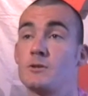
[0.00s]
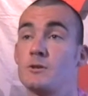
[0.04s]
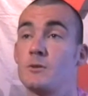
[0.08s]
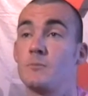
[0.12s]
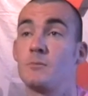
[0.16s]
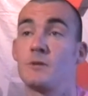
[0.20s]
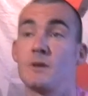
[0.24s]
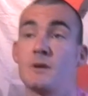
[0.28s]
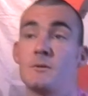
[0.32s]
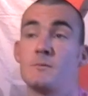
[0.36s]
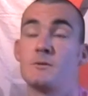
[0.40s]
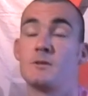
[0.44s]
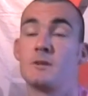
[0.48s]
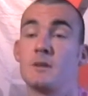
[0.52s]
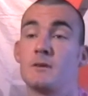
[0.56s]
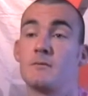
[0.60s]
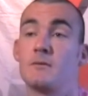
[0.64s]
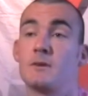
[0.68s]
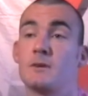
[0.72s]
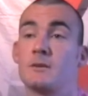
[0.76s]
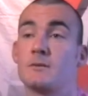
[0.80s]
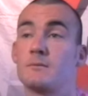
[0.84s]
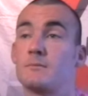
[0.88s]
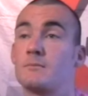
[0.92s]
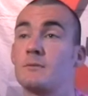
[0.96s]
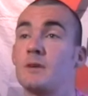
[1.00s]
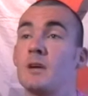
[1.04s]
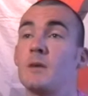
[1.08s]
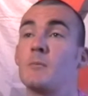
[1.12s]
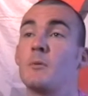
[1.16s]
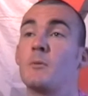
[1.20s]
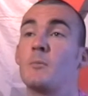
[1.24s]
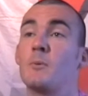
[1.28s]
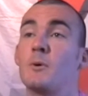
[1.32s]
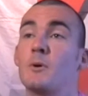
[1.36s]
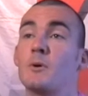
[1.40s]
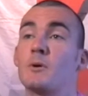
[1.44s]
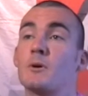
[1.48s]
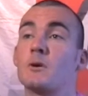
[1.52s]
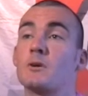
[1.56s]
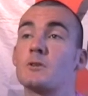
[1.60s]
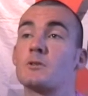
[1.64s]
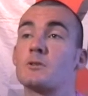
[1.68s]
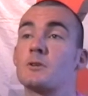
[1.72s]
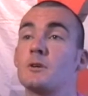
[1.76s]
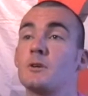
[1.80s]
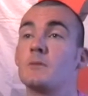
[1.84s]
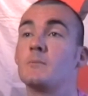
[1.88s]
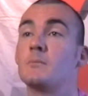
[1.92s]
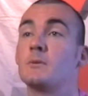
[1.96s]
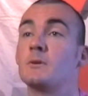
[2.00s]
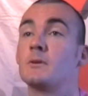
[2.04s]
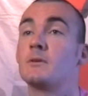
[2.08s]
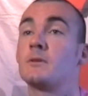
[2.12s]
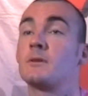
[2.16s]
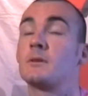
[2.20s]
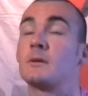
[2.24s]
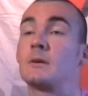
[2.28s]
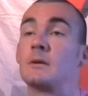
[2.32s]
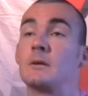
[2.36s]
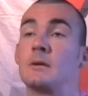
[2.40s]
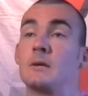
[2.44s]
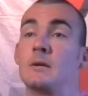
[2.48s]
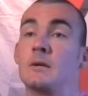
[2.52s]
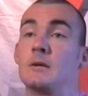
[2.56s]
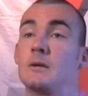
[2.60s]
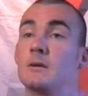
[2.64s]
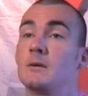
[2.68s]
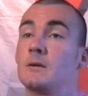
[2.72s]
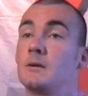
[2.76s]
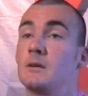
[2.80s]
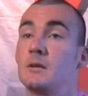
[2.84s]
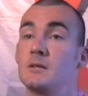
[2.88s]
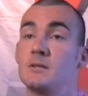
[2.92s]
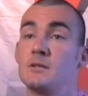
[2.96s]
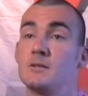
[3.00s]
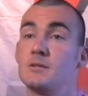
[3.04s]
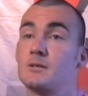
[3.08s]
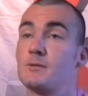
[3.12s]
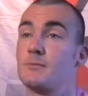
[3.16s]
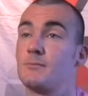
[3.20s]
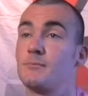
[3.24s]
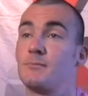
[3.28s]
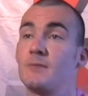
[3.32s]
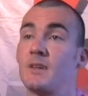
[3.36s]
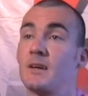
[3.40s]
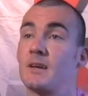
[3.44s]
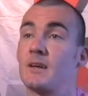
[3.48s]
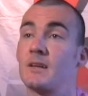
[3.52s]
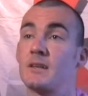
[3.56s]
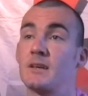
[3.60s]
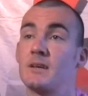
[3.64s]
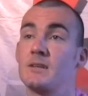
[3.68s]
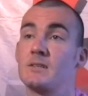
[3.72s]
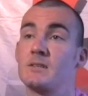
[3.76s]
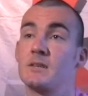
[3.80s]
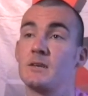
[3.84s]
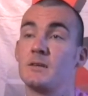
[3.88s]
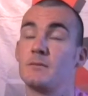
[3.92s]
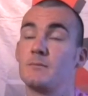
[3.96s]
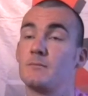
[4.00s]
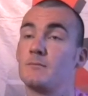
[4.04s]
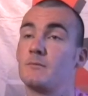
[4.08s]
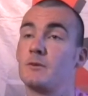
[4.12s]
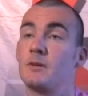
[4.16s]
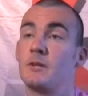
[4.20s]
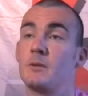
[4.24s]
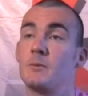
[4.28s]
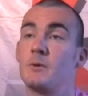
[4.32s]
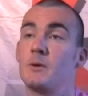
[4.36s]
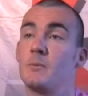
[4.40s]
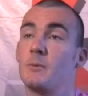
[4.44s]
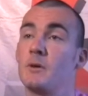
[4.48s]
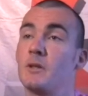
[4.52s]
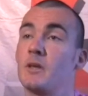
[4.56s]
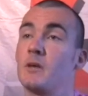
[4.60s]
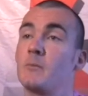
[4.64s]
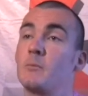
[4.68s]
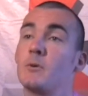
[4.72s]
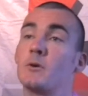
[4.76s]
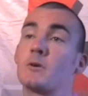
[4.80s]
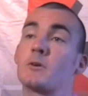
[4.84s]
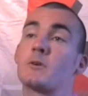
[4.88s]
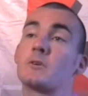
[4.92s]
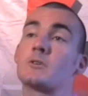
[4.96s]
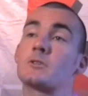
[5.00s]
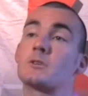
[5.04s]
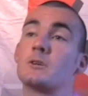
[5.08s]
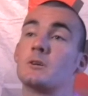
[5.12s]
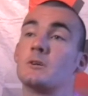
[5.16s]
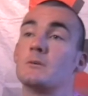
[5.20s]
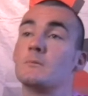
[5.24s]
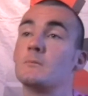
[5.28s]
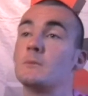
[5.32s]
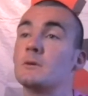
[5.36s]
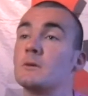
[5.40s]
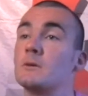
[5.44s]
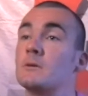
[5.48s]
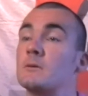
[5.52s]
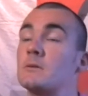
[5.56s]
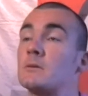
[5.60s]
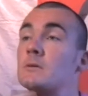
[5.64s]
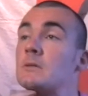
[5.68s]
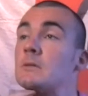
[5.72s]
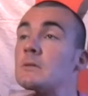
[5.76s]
Sometimes you'd have a game of poker or something, but I just take it easy and read a wee bit of a book or something. The